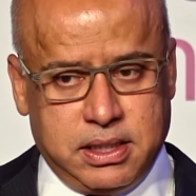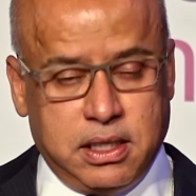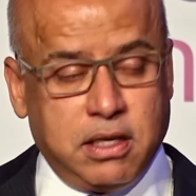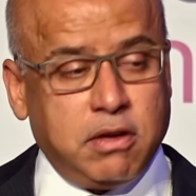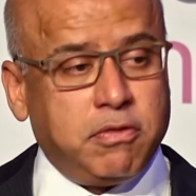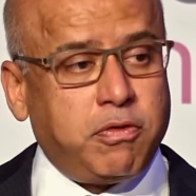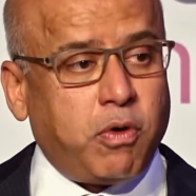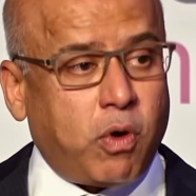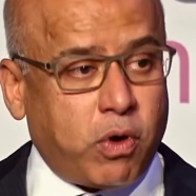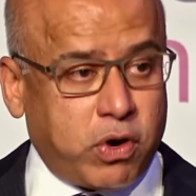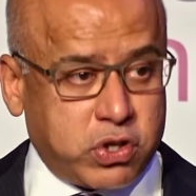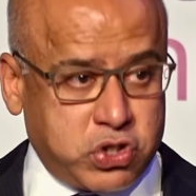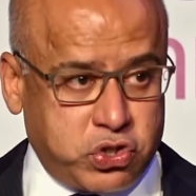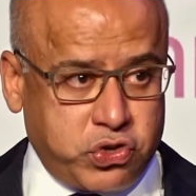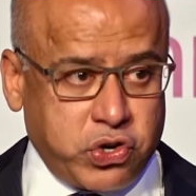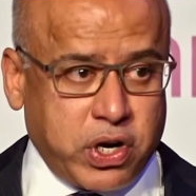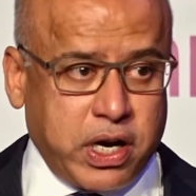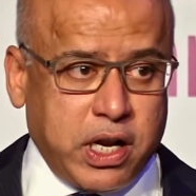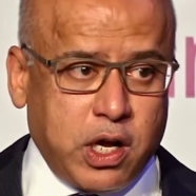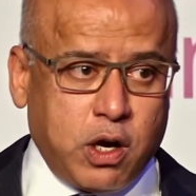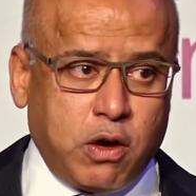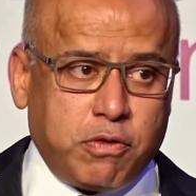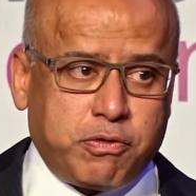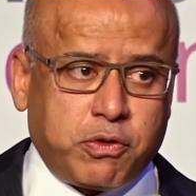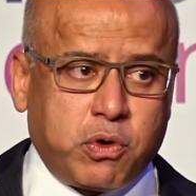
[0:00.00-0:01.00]
For
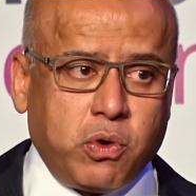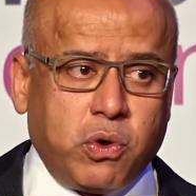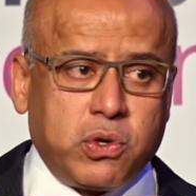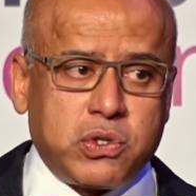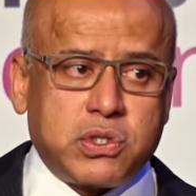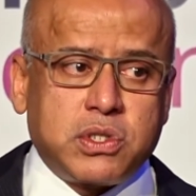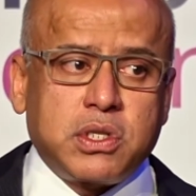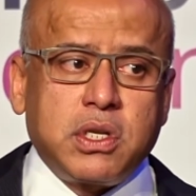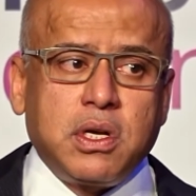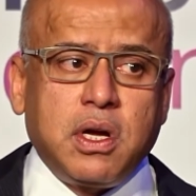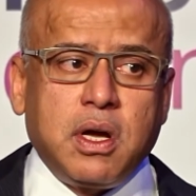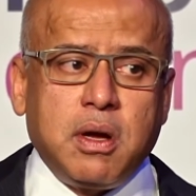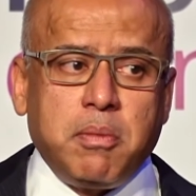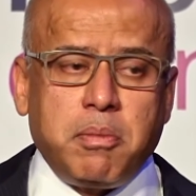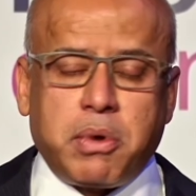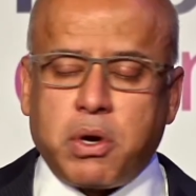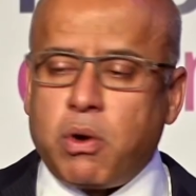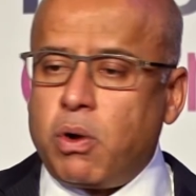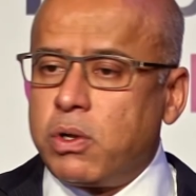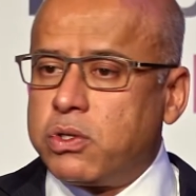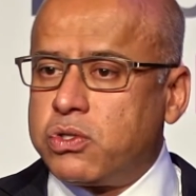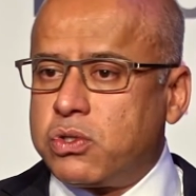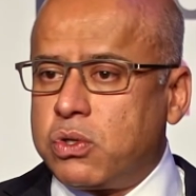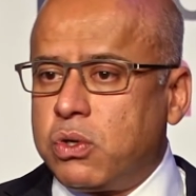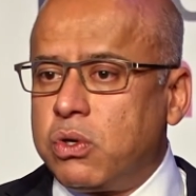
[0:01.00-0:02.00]
Australia, of course, but
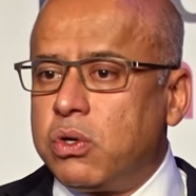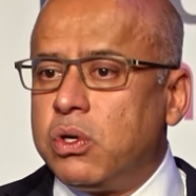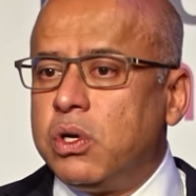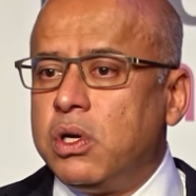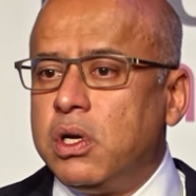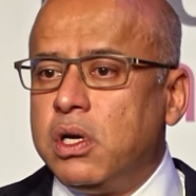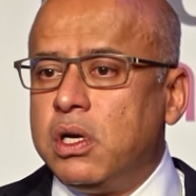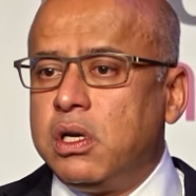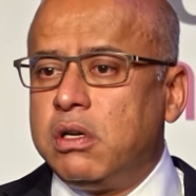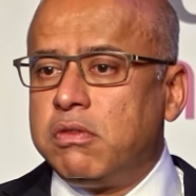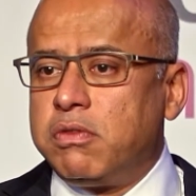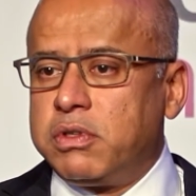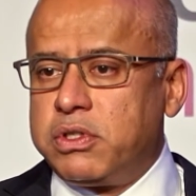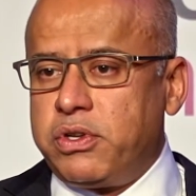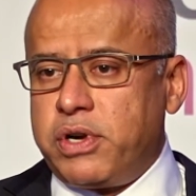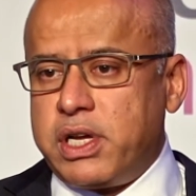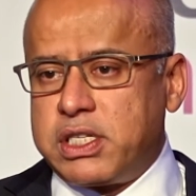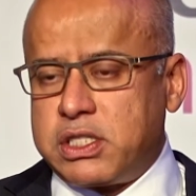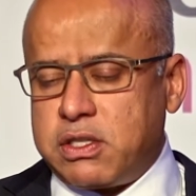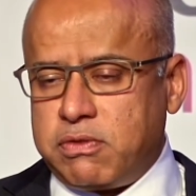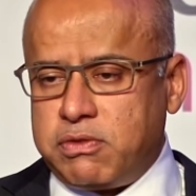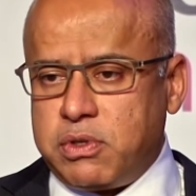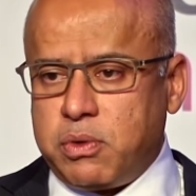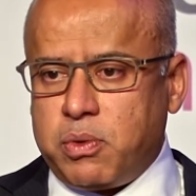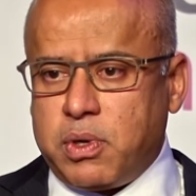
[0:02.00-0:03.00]
also for the
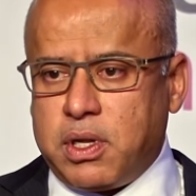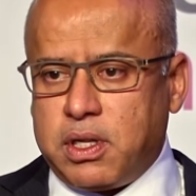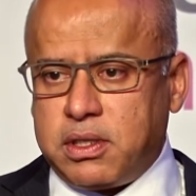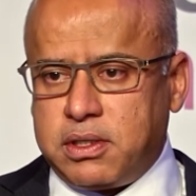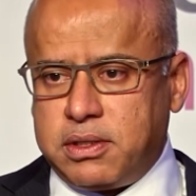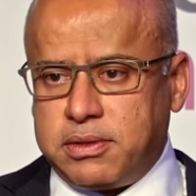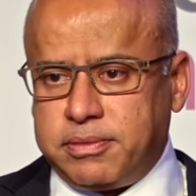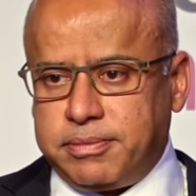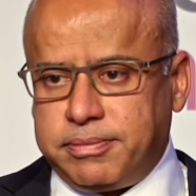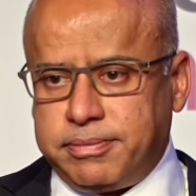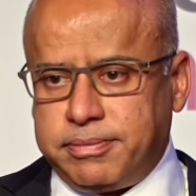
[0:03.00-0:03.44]
rest of the world.